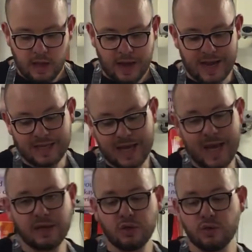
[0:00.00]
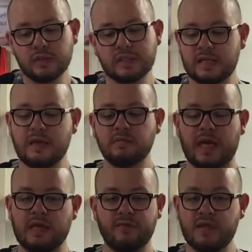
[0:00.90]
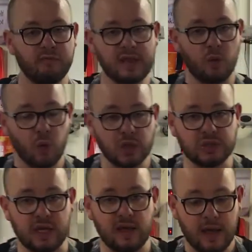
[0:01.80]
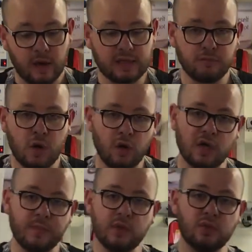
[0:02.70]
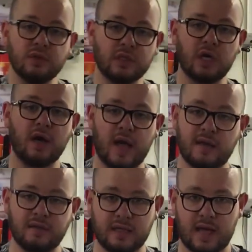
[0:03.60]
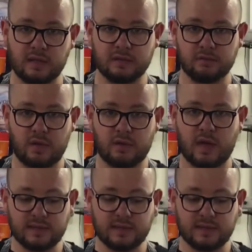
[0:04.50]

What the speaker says: And I can use the same knife, even without washing it, because I'm not going to be using it on anything else, okay?